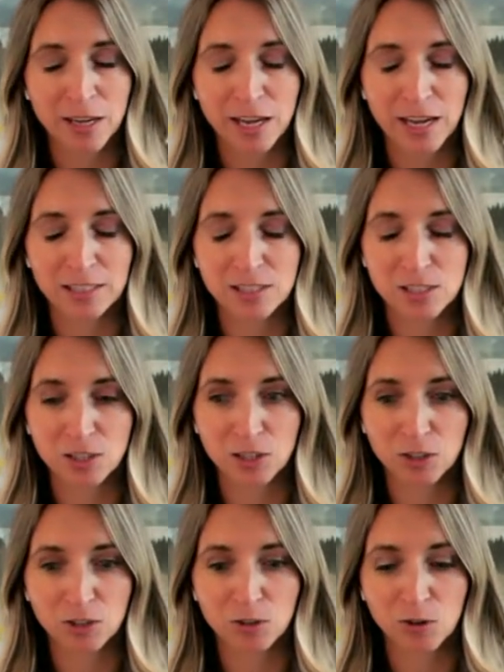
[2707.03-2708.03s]
Mm-hmm. And
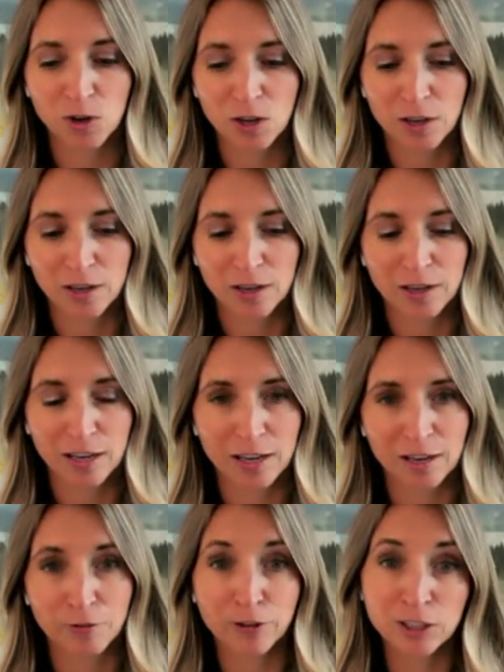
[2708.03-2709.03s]
so,
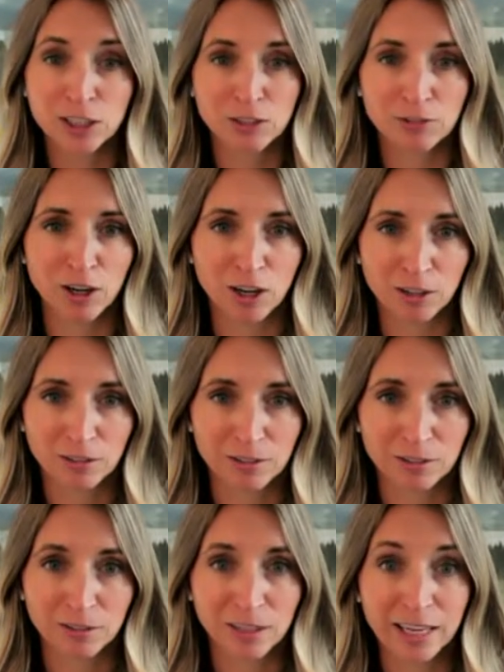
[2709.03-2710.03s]
first of all,
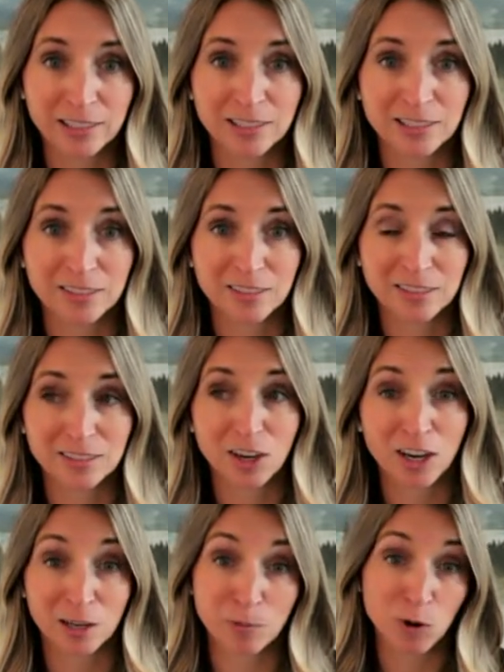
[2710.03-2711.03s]
let's
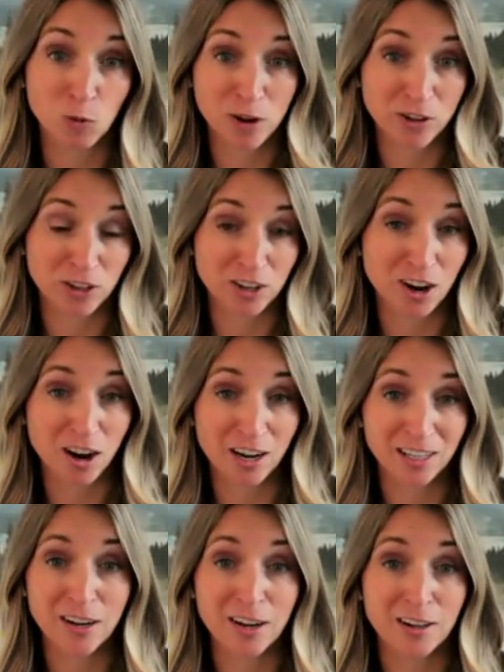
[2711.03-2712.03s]
talk about whether or
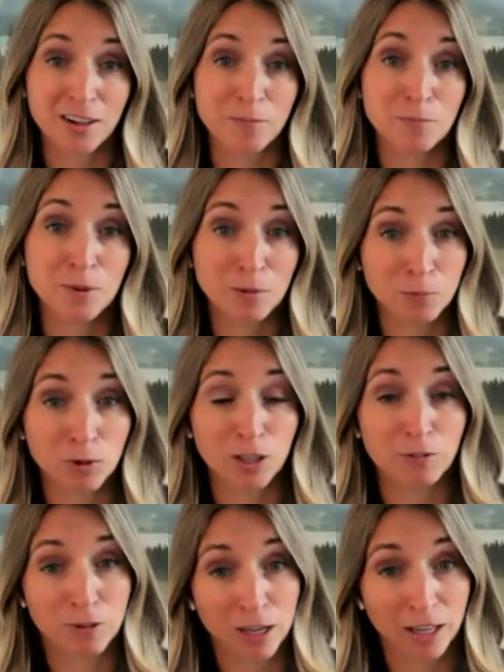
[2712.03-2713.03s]
not people
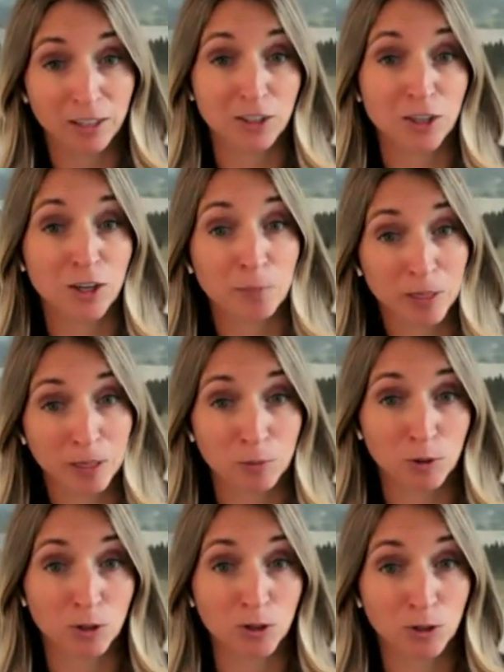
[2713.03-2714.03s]
of color or
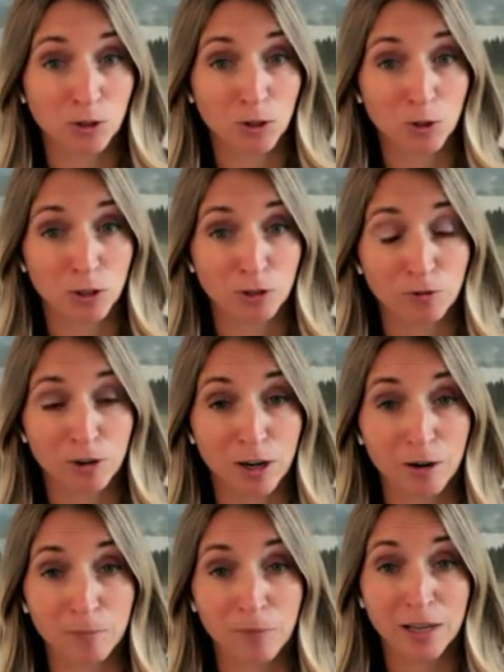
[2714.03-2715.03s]
people who are
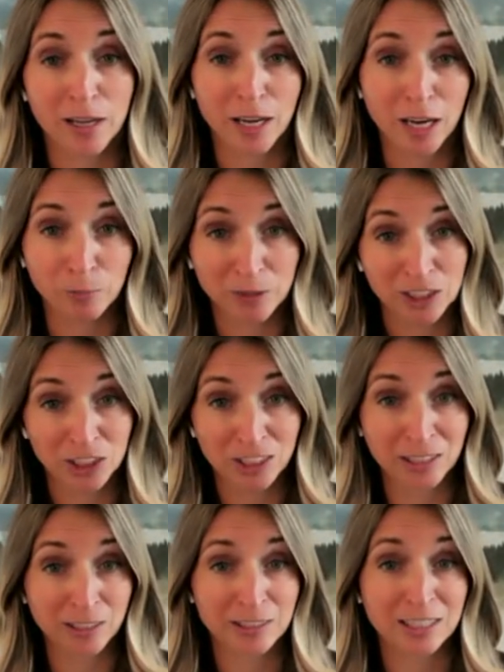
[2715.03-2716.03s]
from
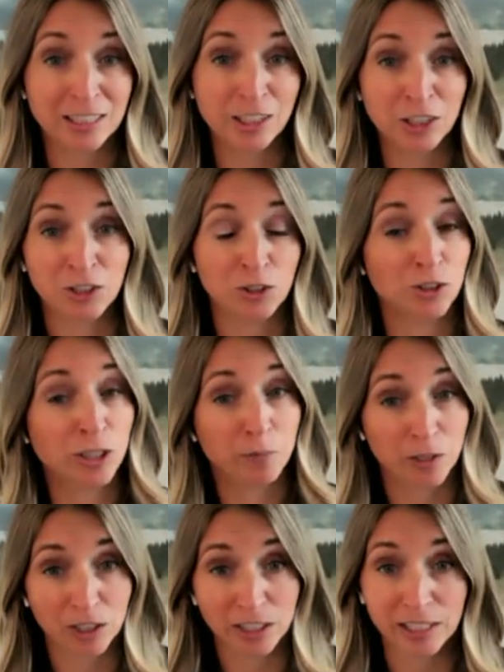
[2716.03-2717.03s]
LGBTQ
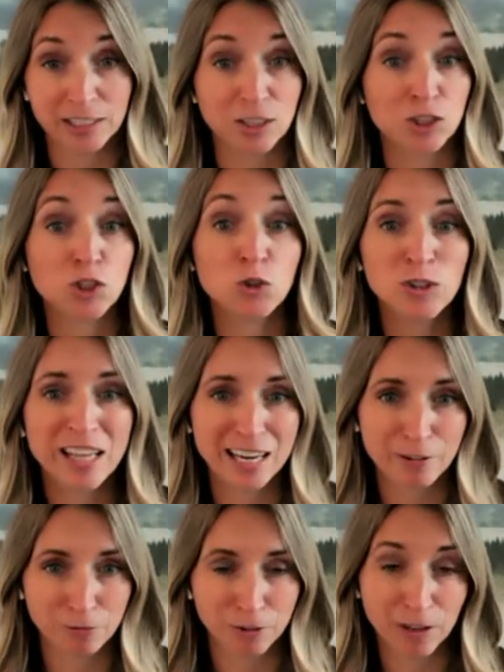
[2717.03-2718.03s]
communities, do
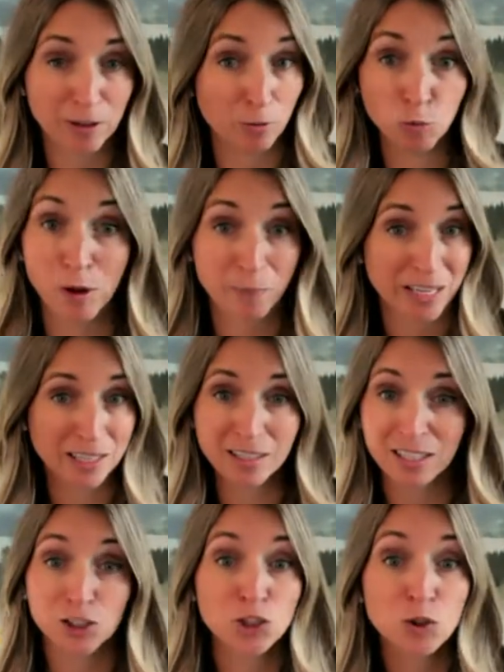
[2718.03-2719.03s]
they, women,
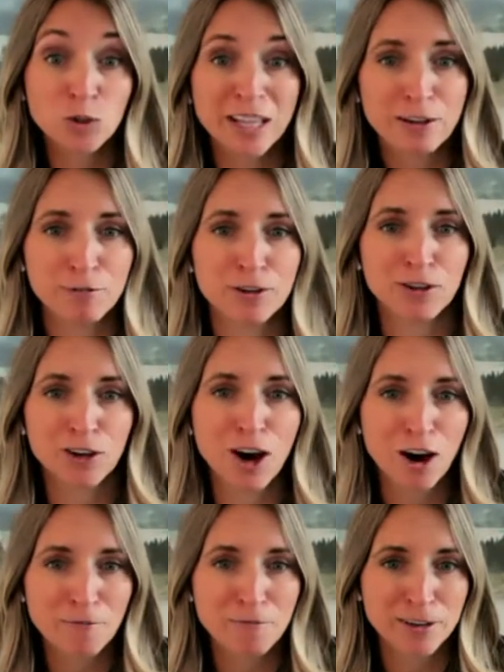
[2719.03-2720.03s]
do they feel
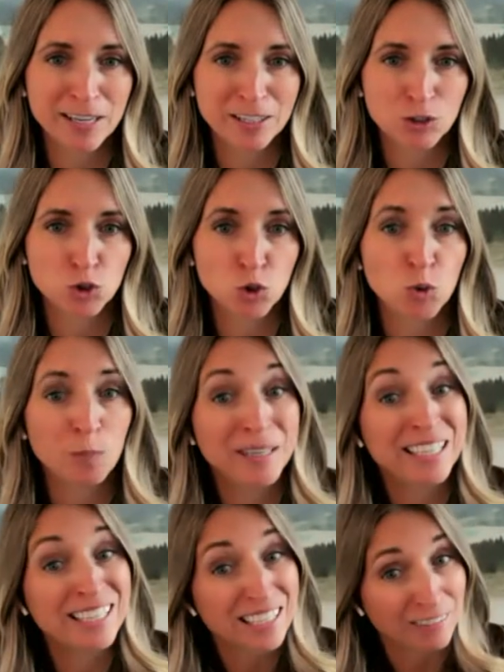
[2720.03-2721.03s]
confident to
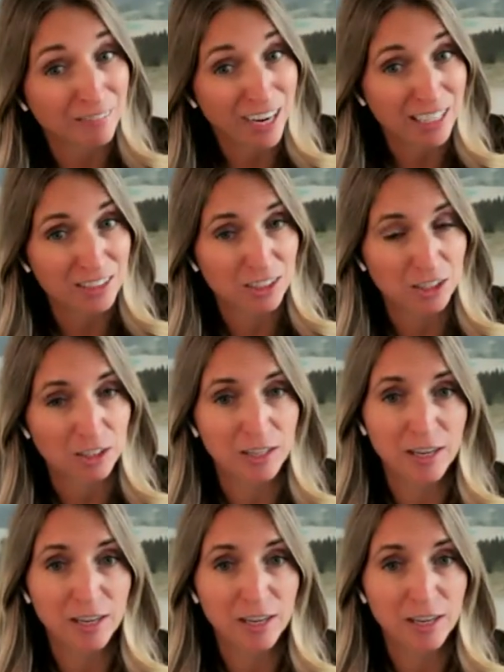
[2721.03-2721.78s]
be an advisor?